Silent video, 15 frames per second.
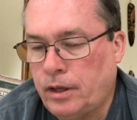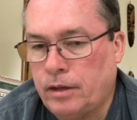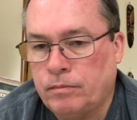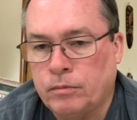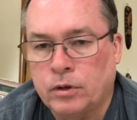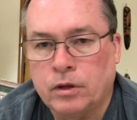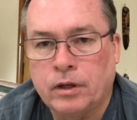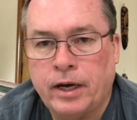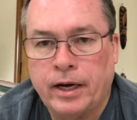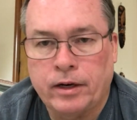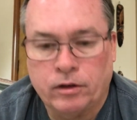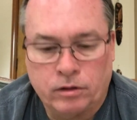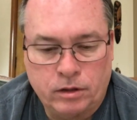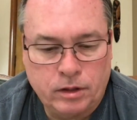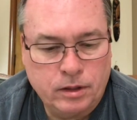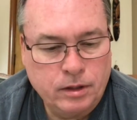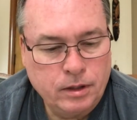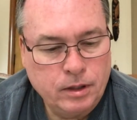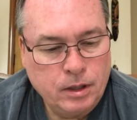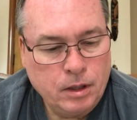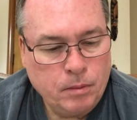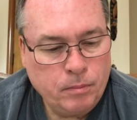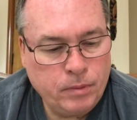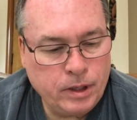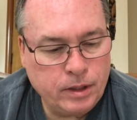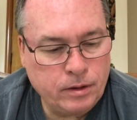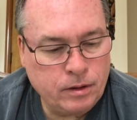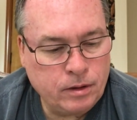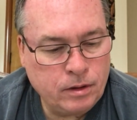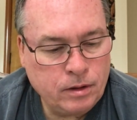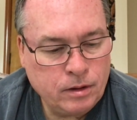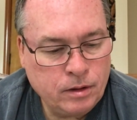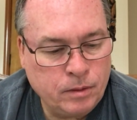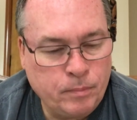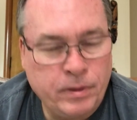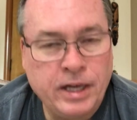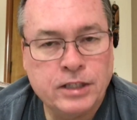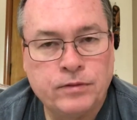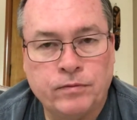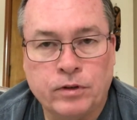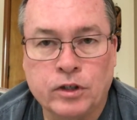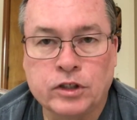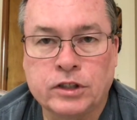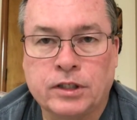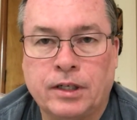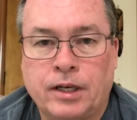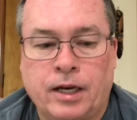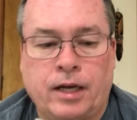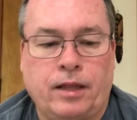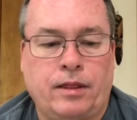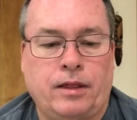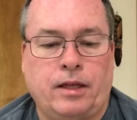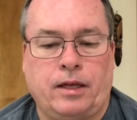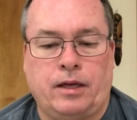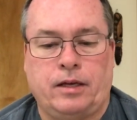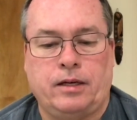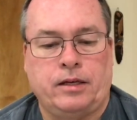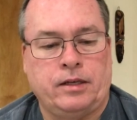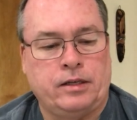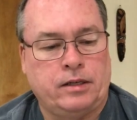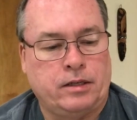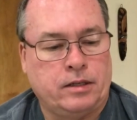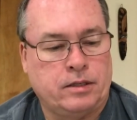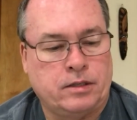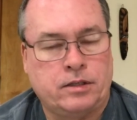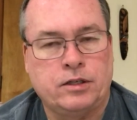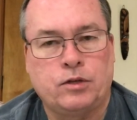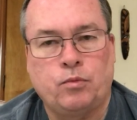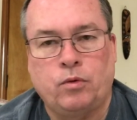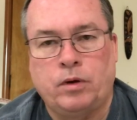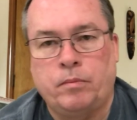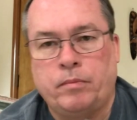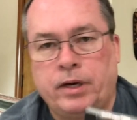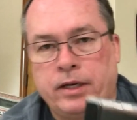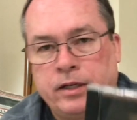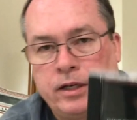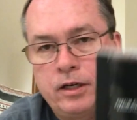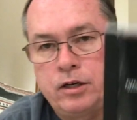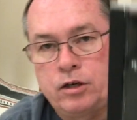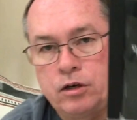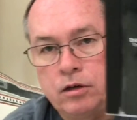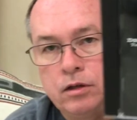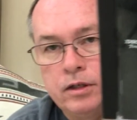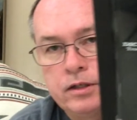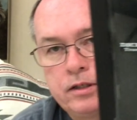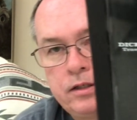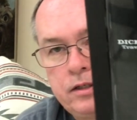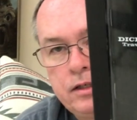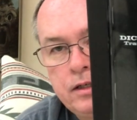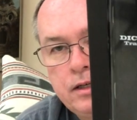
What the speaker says: Merle Haggard. But the best version, I think, is this one by Dick Curless.